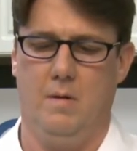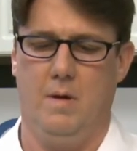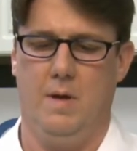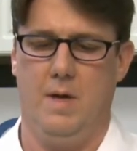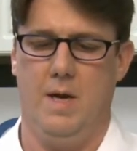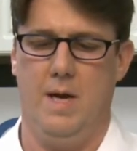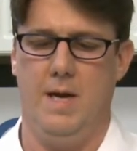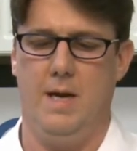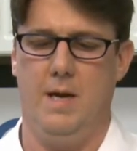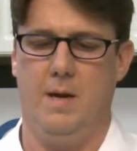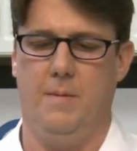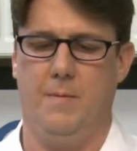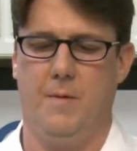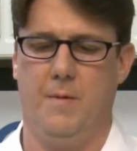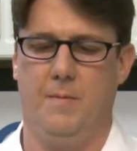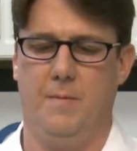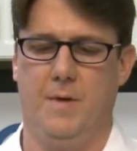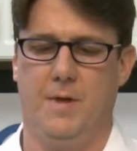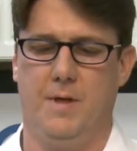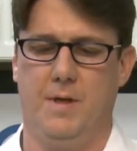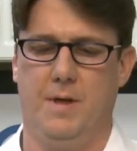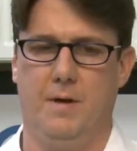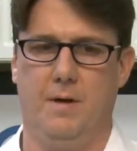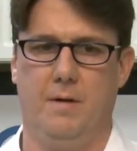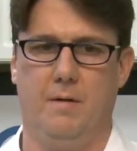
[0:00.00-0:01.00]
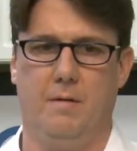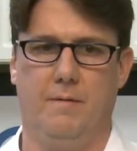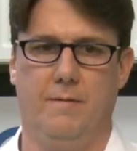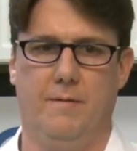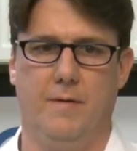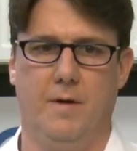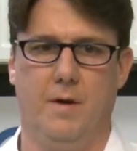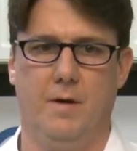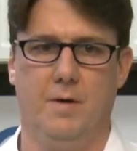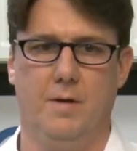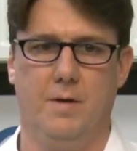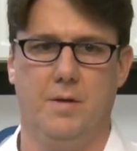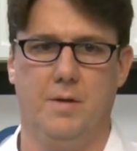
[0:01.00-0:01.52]
Heat up the material
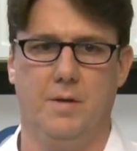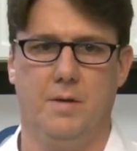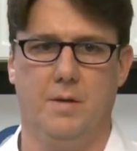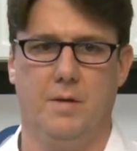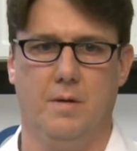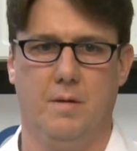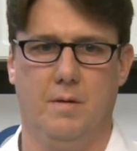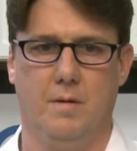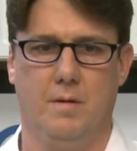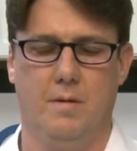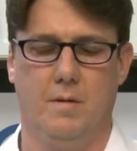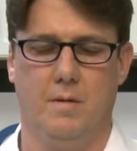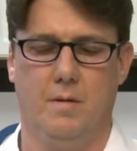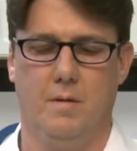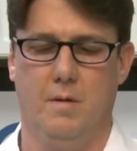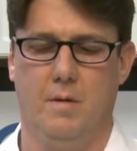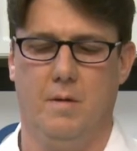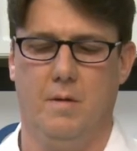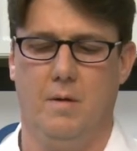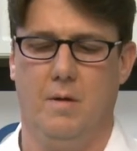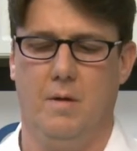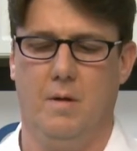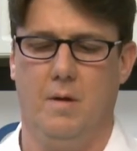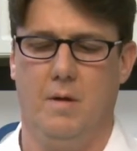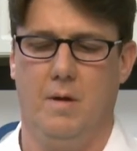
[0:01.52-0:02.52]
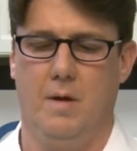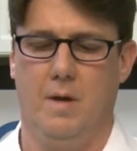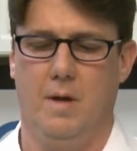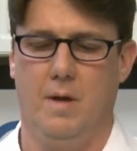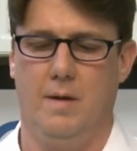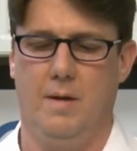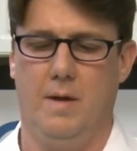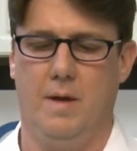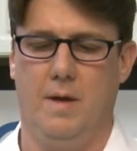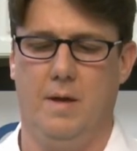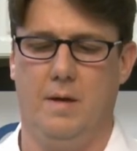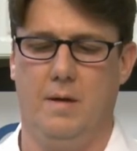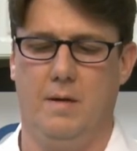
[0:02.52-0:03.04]
first,
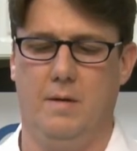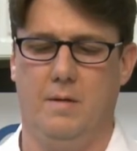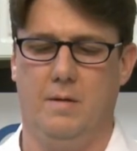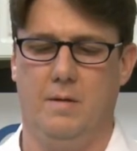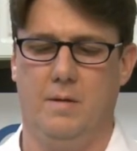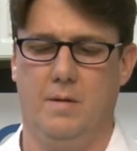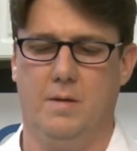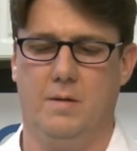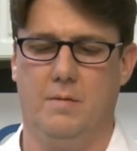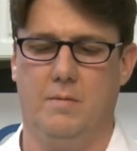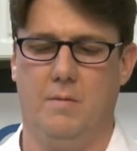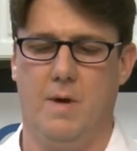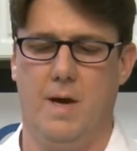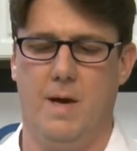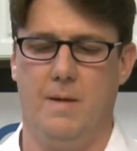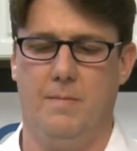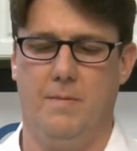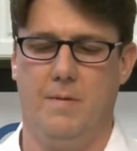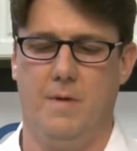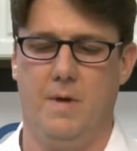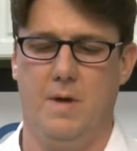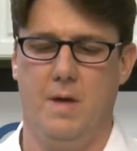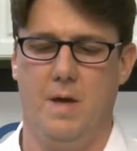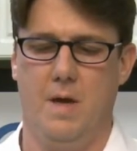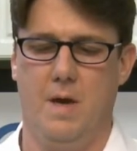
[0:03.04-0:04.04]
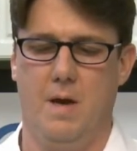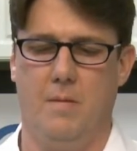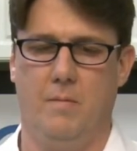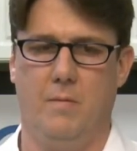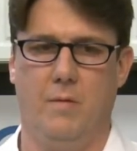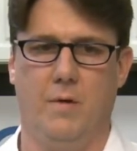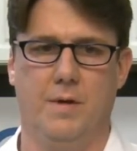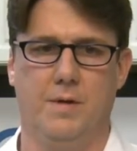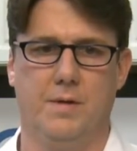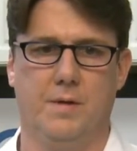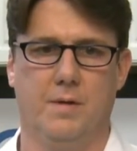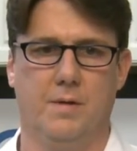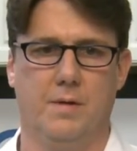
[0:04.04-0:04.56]
and then swipe the
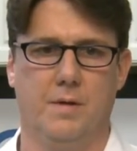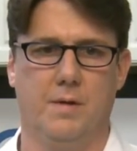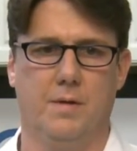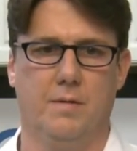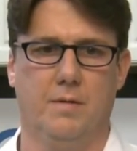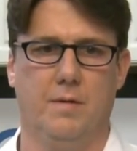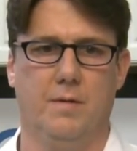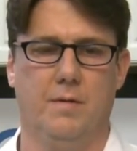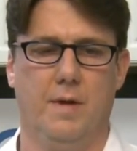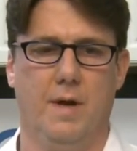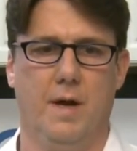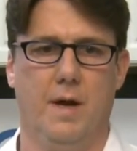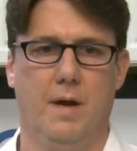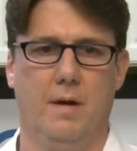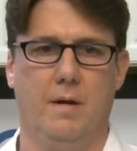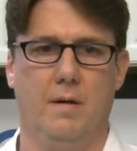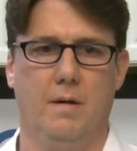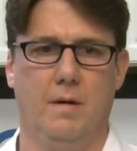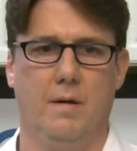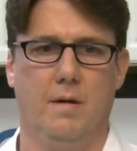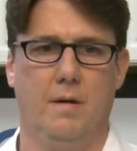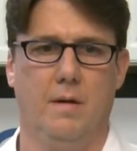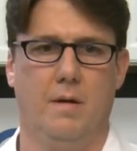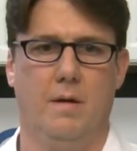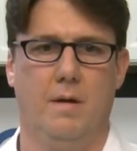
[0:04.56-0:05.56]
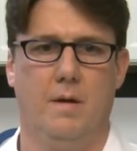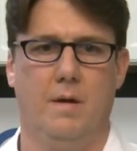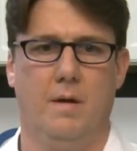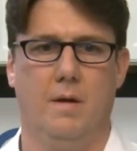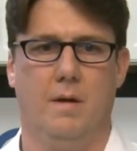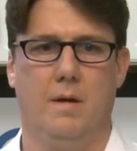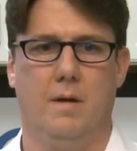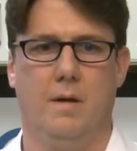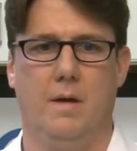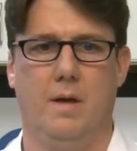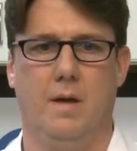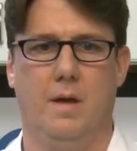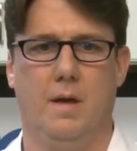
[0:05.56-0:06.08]
bristles through there.
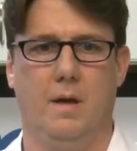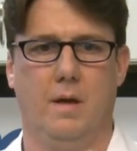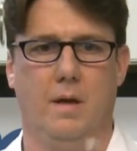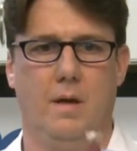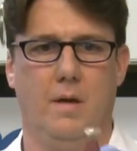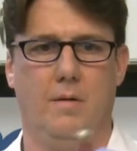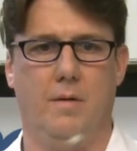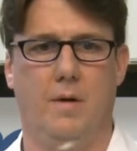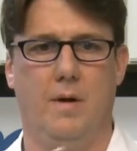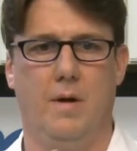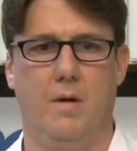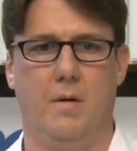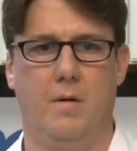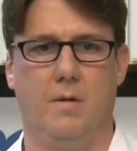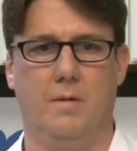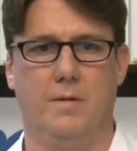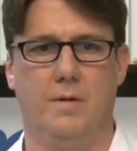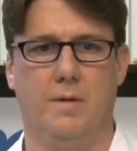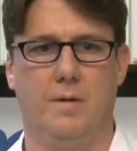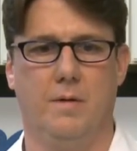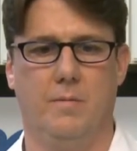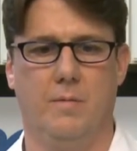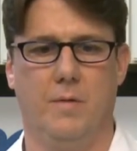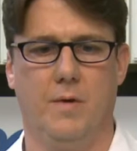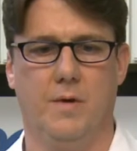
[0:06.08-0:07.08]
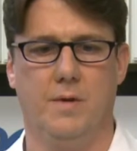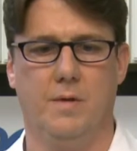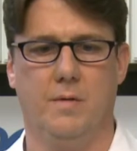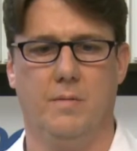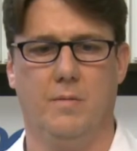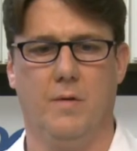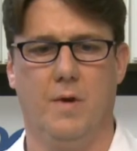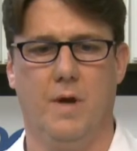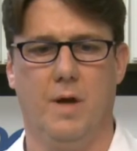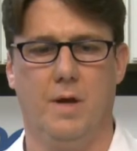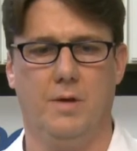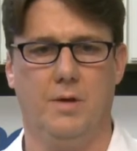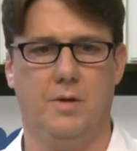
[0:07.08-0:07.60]
Get it loaded onto the bristle
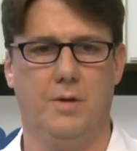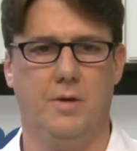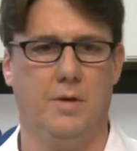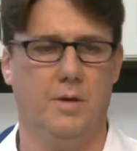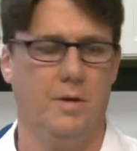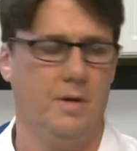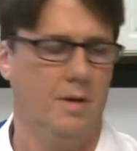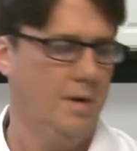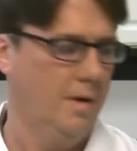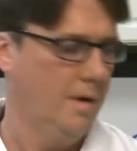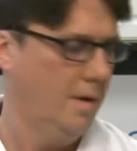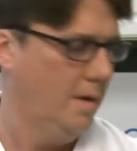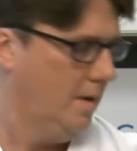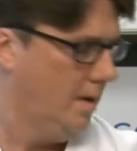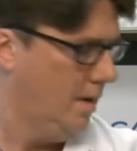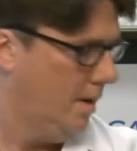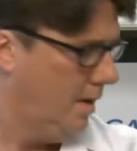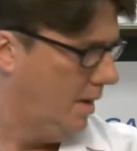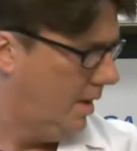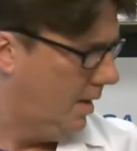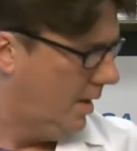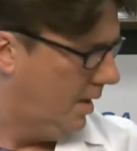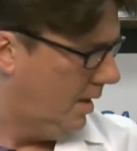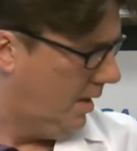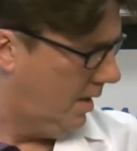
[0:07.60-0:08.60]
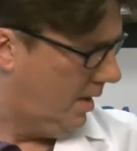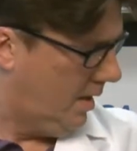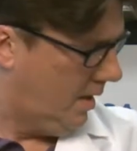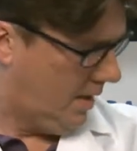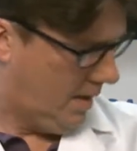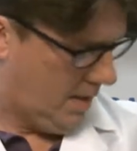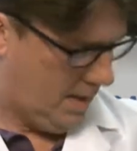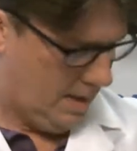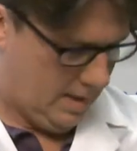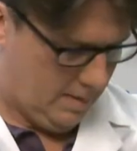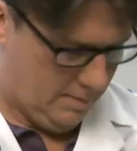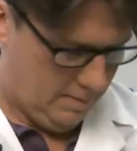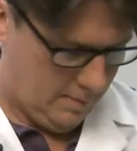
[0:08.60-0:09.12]
brush.
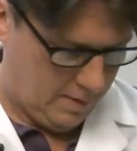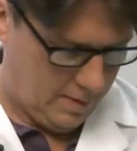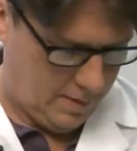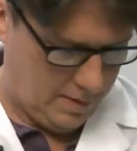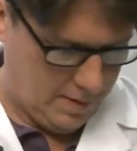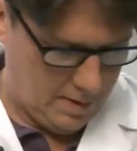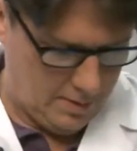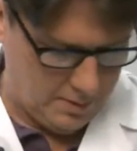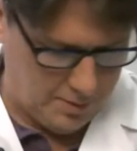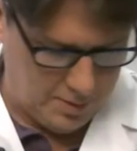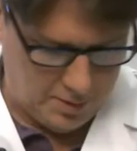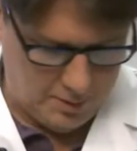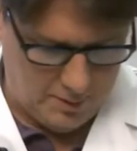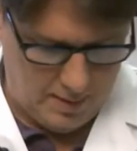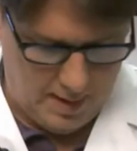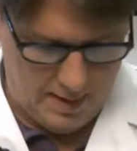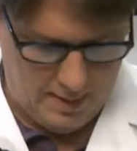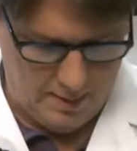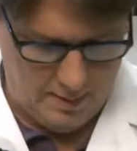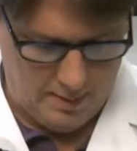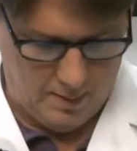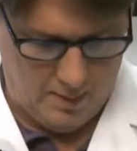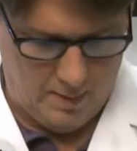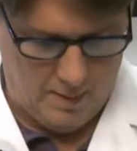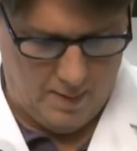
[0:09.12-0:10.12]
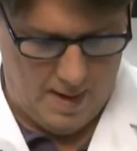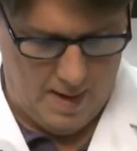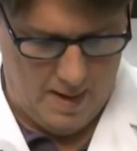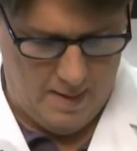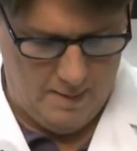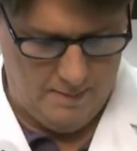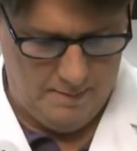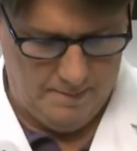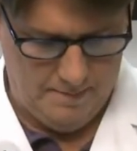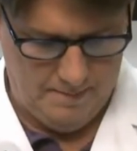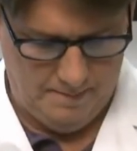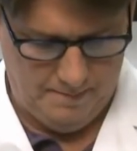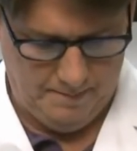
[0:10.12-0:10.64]
And then we're going to go straight to the
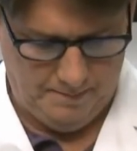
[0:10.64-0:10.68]
crown.